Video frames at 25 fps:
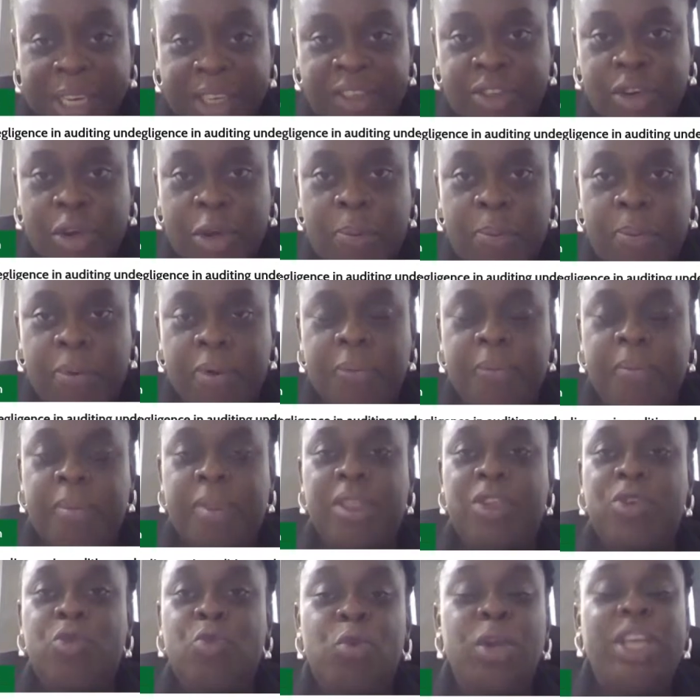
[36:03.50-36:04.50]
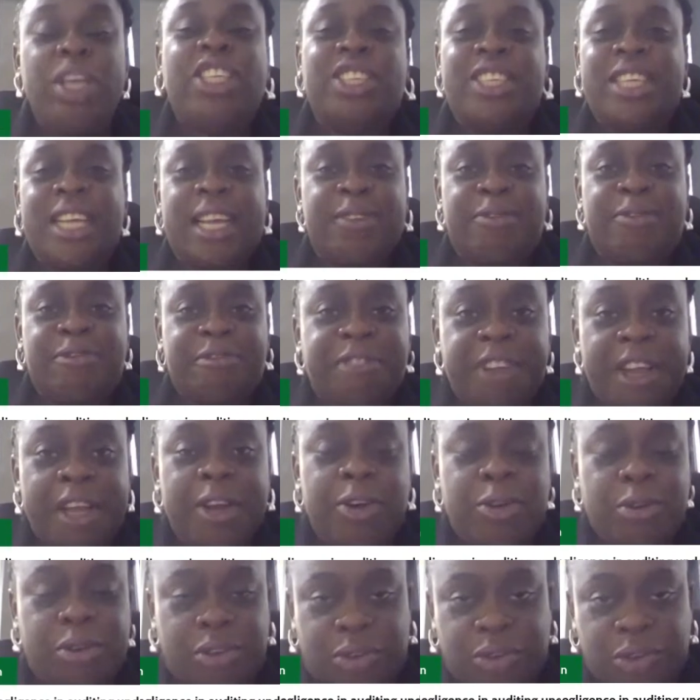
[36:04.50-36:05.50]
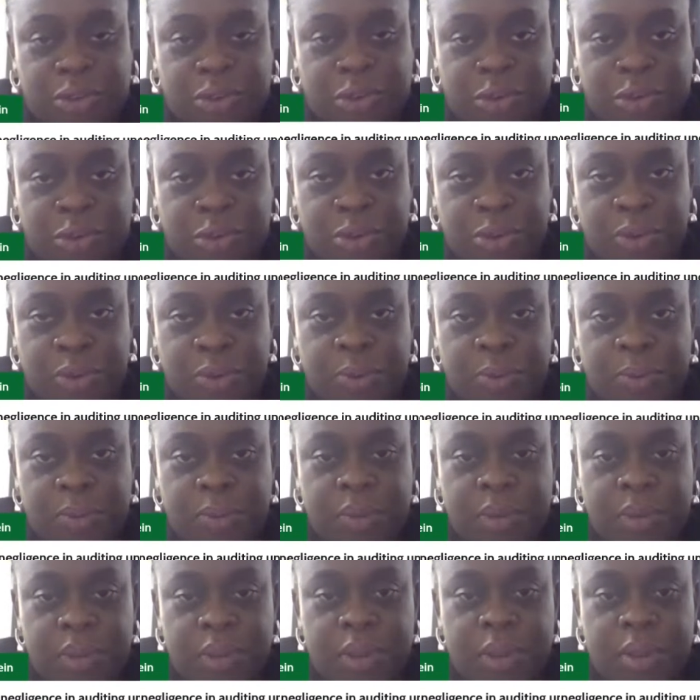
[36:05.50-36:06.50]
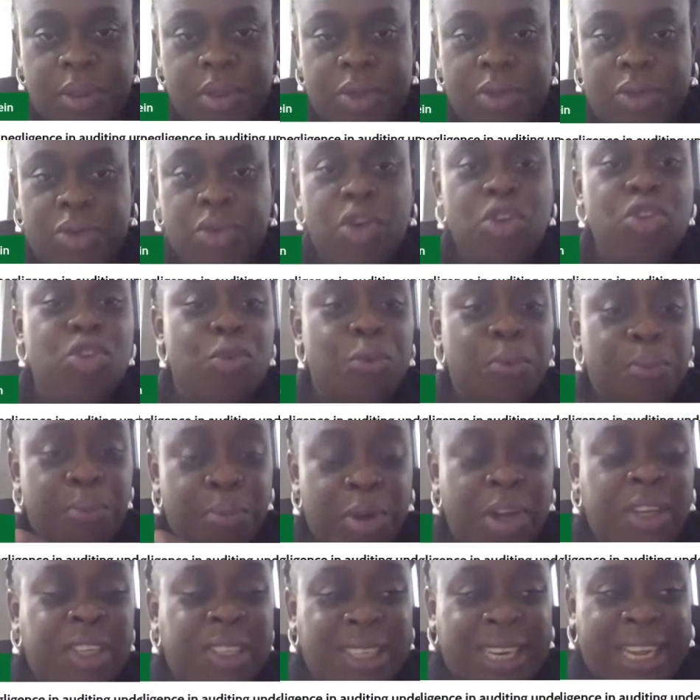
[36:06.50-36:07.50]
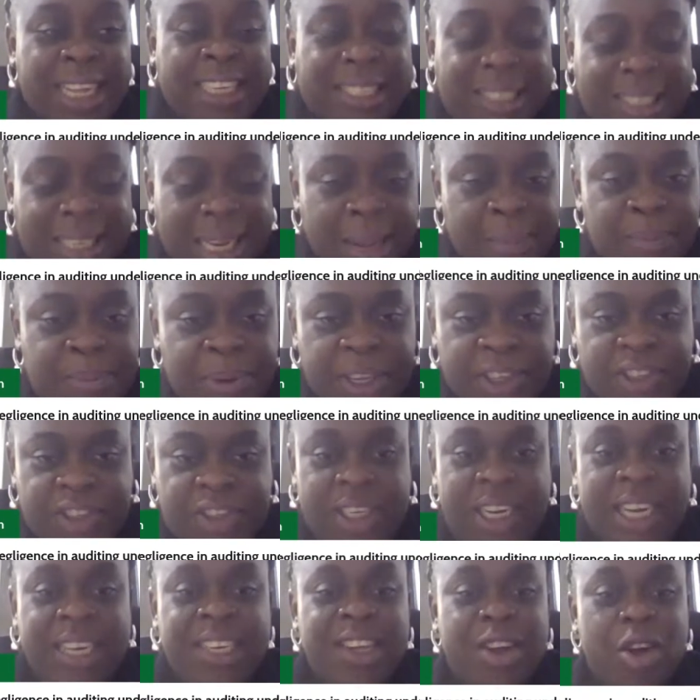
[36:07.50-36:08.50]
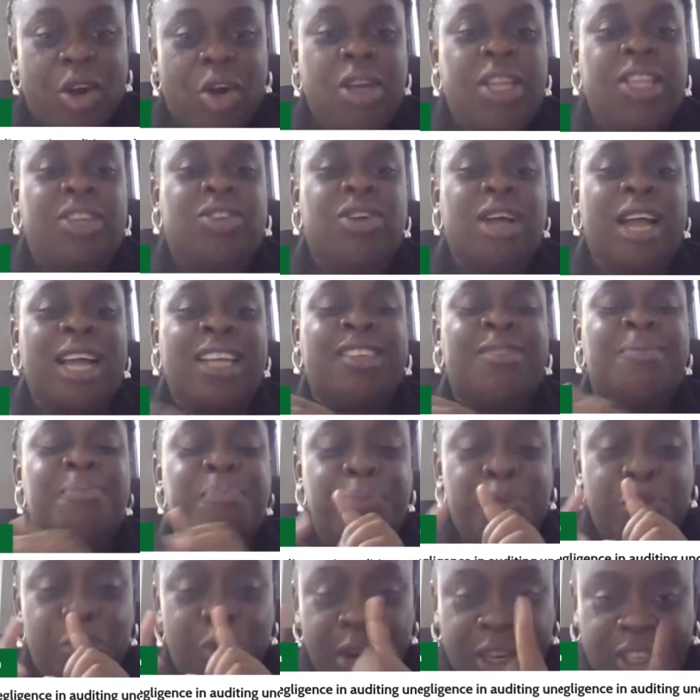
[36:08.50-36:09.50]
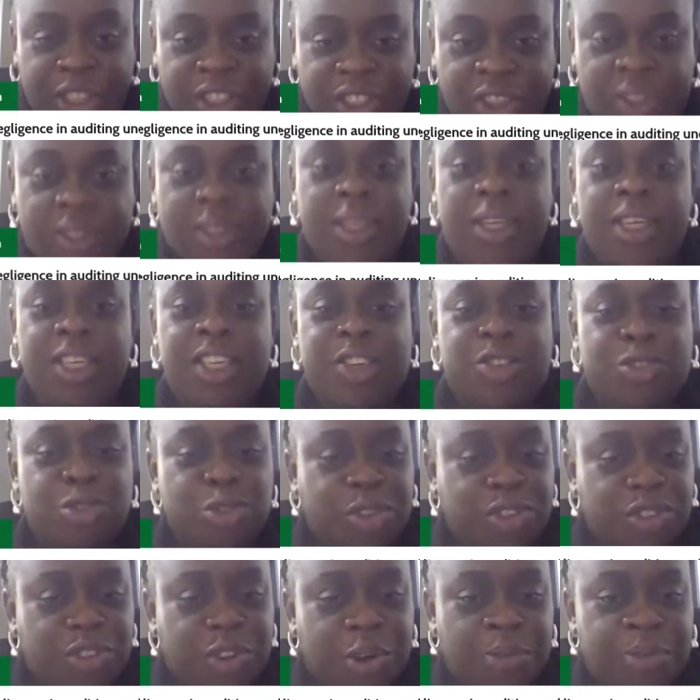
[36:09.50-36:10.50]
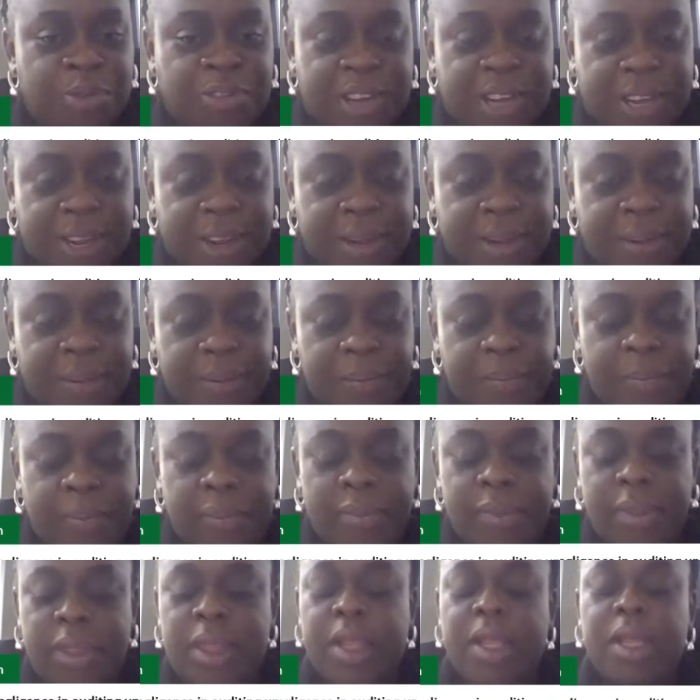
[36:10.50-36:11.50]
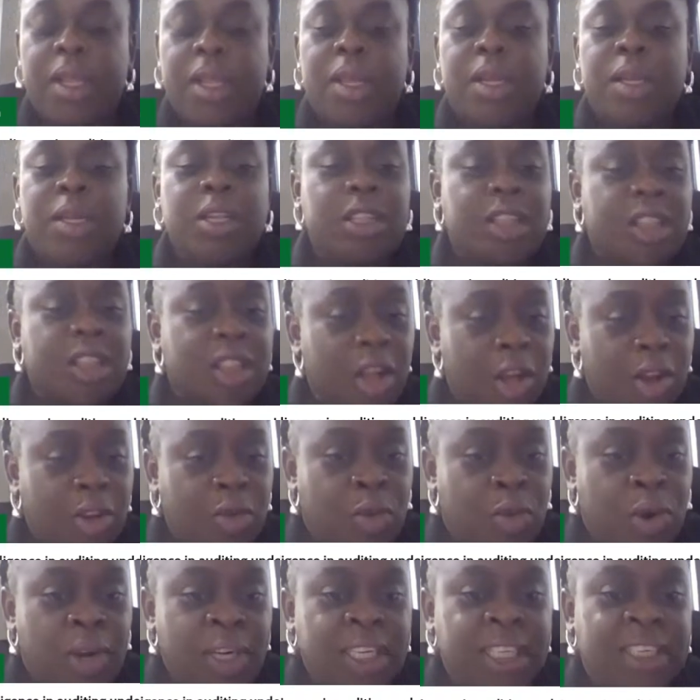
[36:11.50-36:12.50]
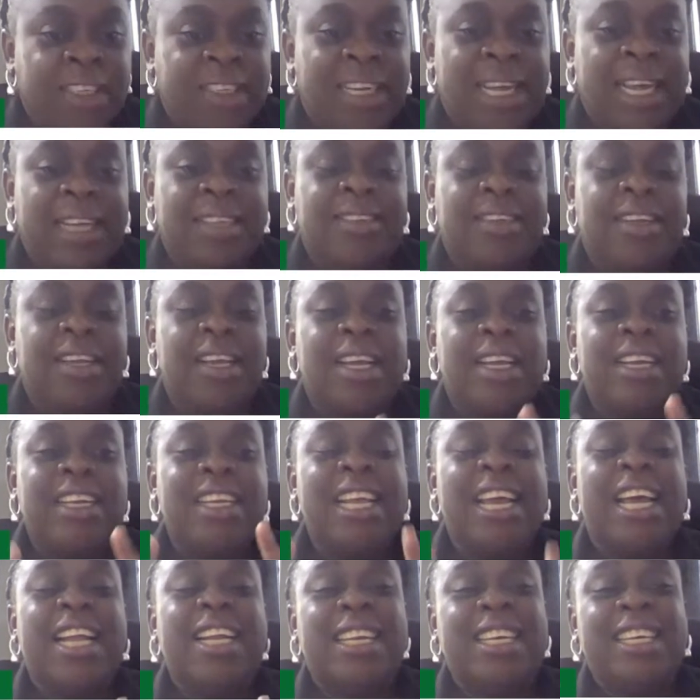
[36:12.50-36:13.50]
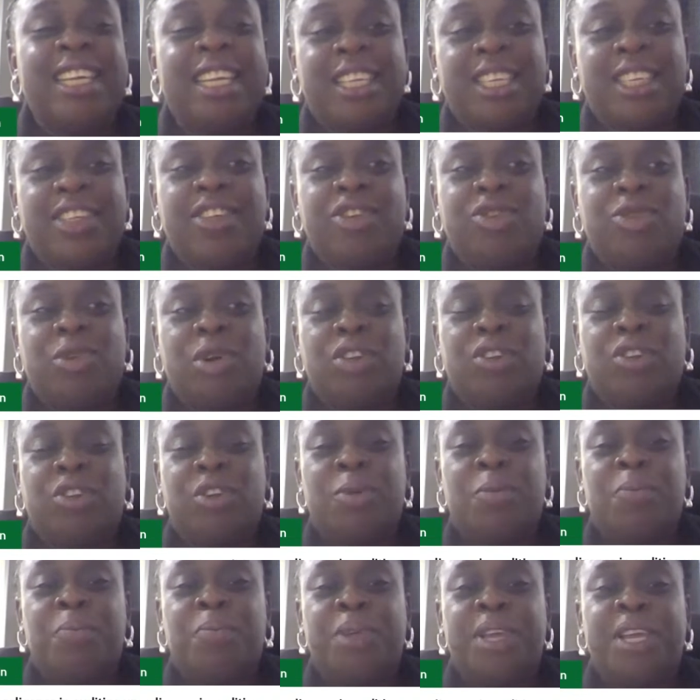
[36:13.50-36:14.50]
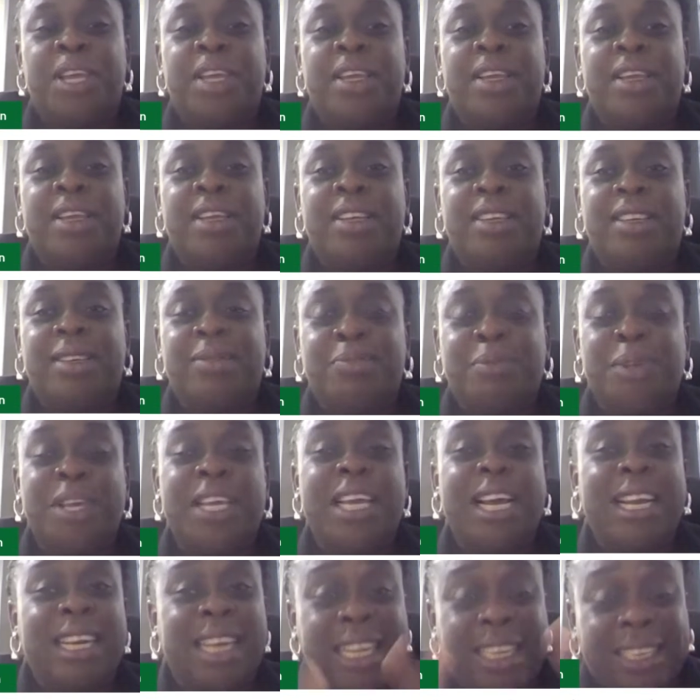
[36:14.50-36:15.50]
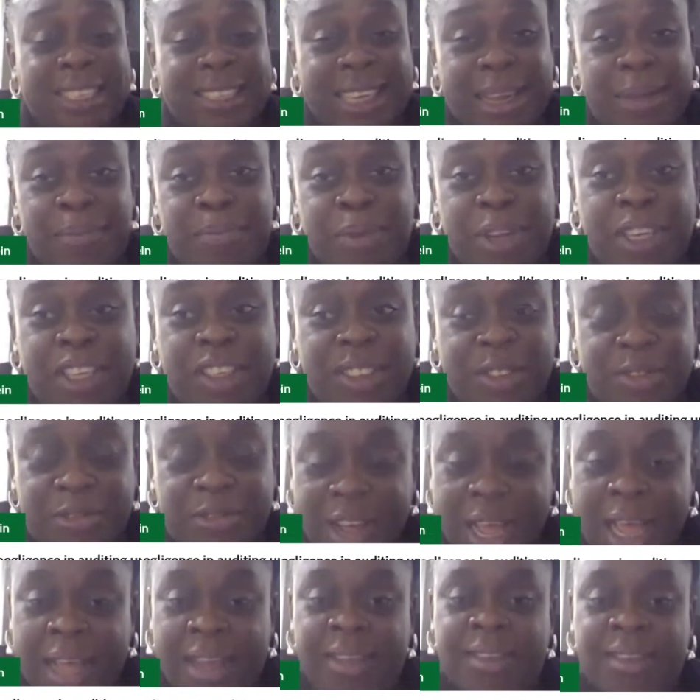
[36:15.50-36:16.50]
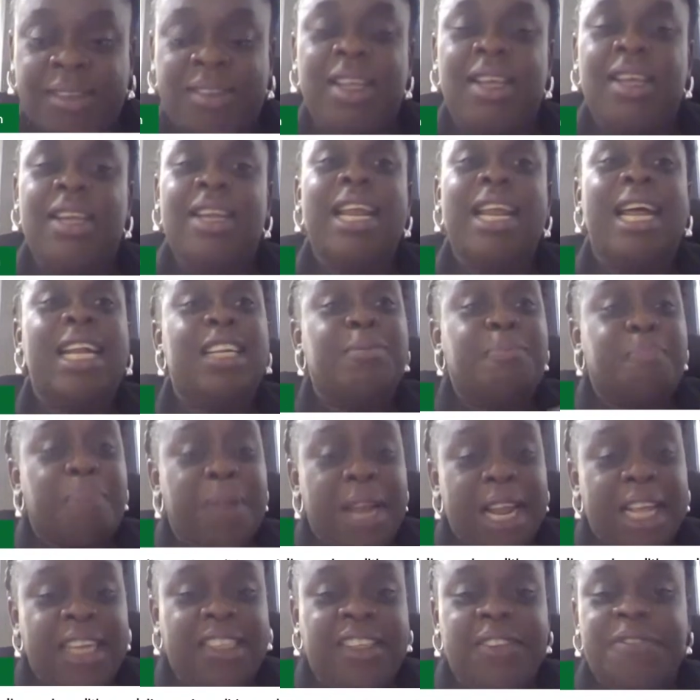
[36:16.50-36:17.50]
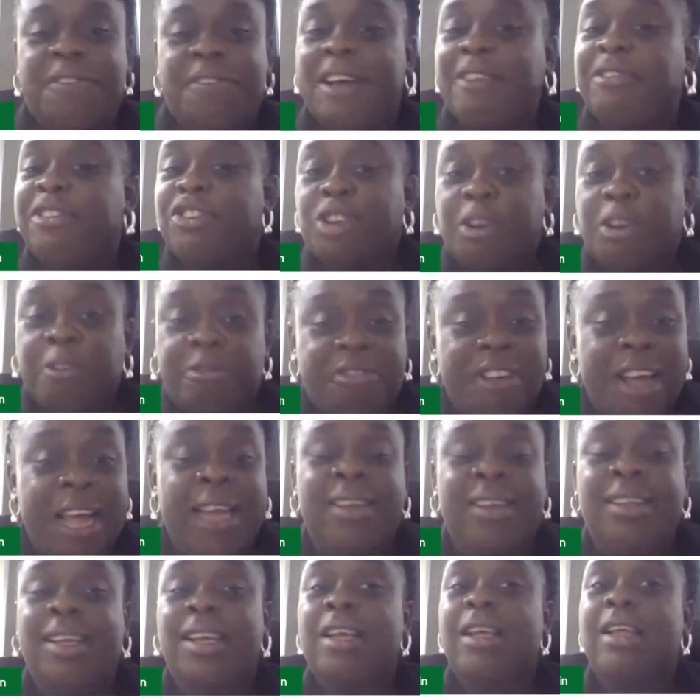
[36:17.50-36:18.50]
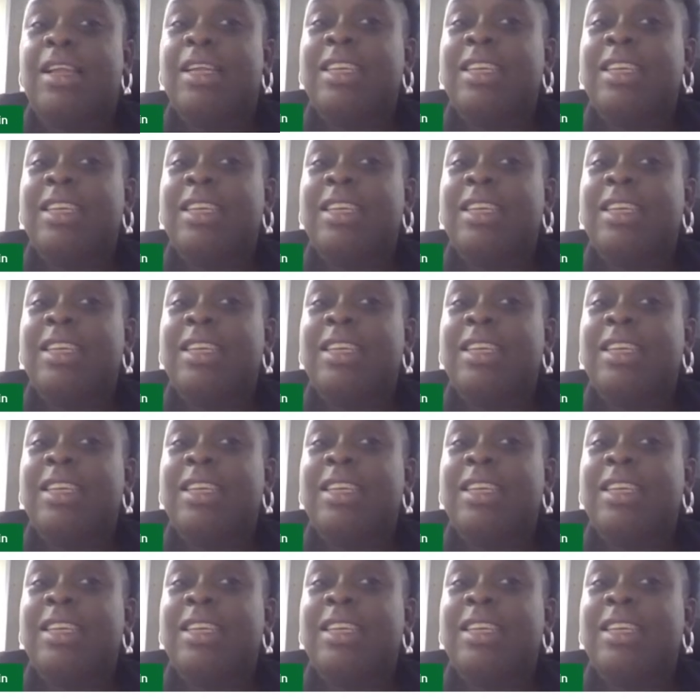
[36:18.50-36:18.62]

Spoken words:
picked up, which they failed to do. So you must establish that the auditor has breached the duty of care. The third one is that there needs to also be an established fact that the plaintiff have suffered